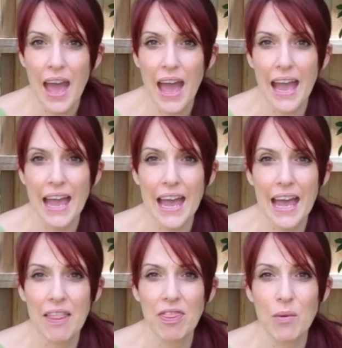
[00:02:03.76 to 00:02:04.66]

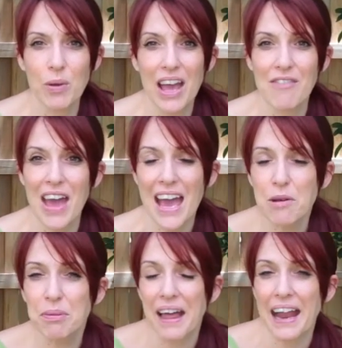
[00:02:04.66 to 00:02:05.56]
And then we have
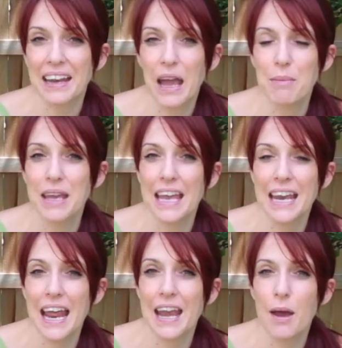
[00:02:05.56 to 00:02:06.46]
eggplant coming in
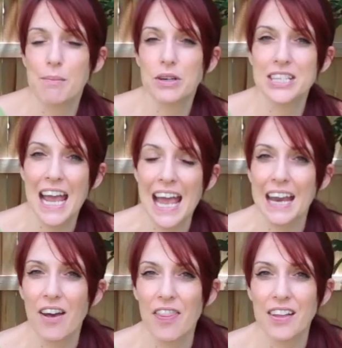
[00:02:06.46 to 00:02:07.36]
at number
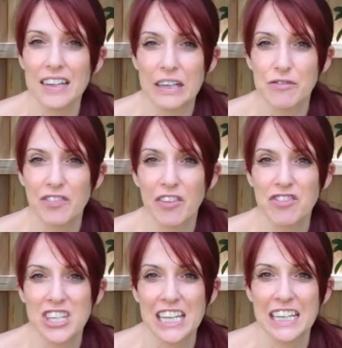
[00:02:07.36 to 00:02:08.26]
10 on the Clean
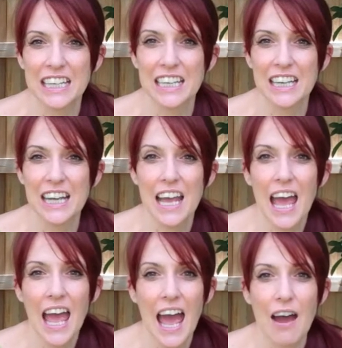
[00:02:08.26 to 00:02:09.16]
15.
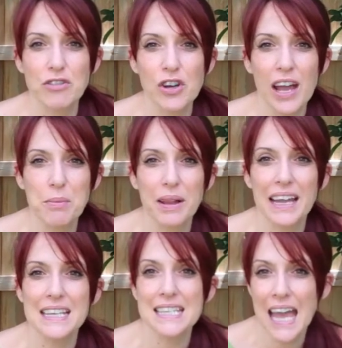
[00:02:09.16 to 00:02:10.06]
After
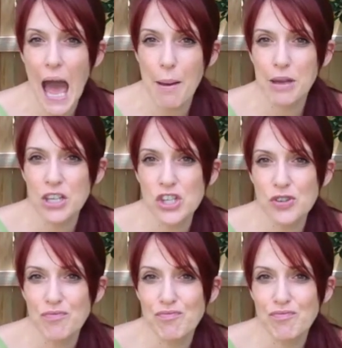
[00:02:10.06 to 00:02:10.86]
eggplant is cabbage.